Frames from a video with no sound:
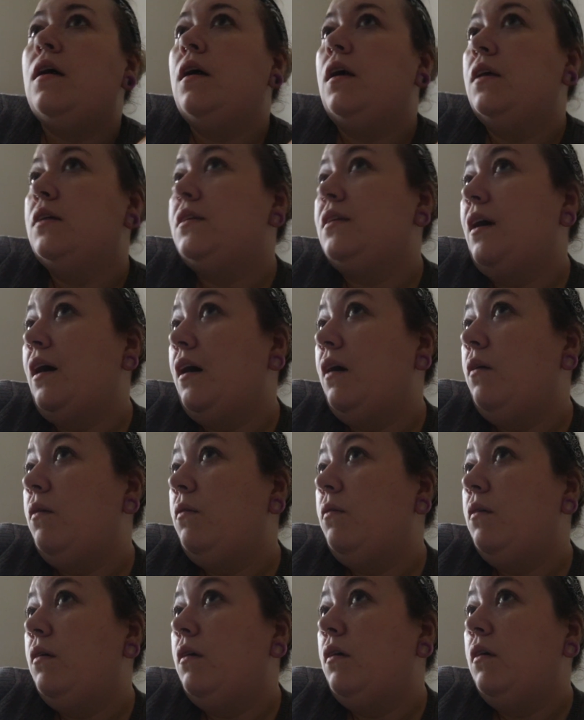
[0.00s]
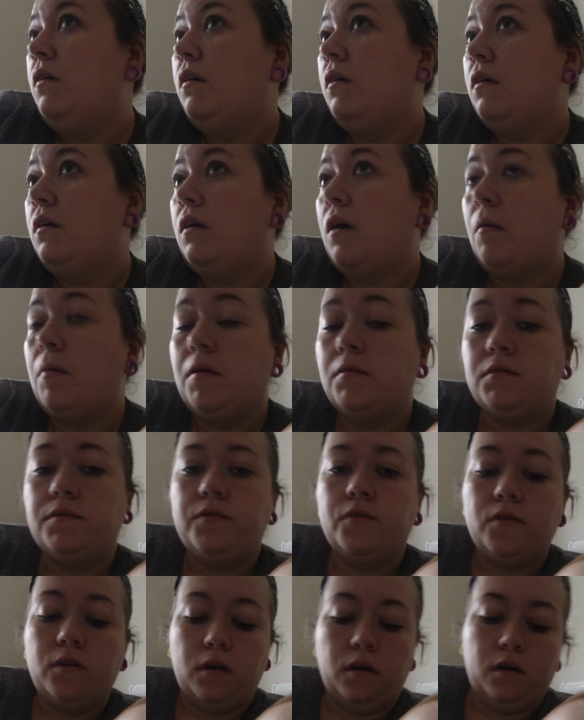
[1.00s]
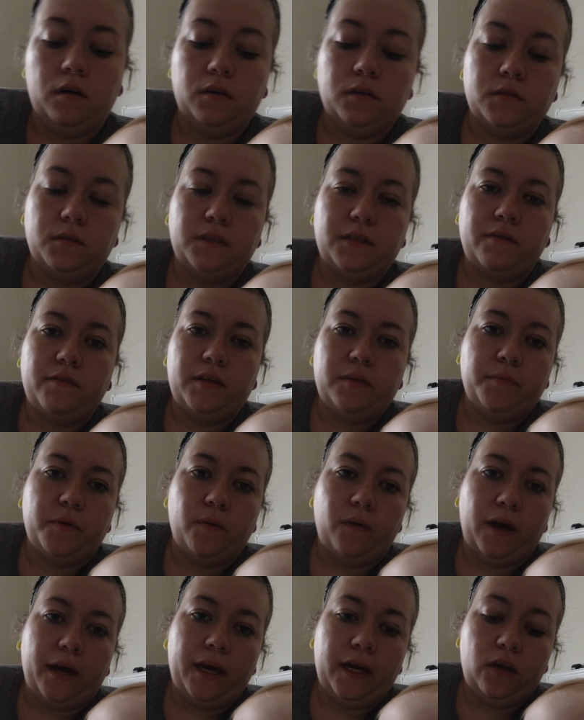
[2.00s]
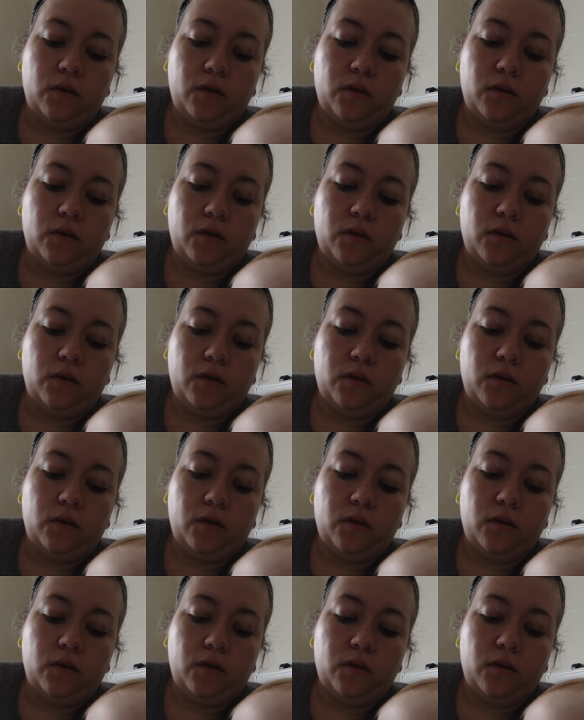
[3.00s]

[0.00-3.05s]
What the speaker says: It's now coming up to 4 o'clock, so he's having his bottle late.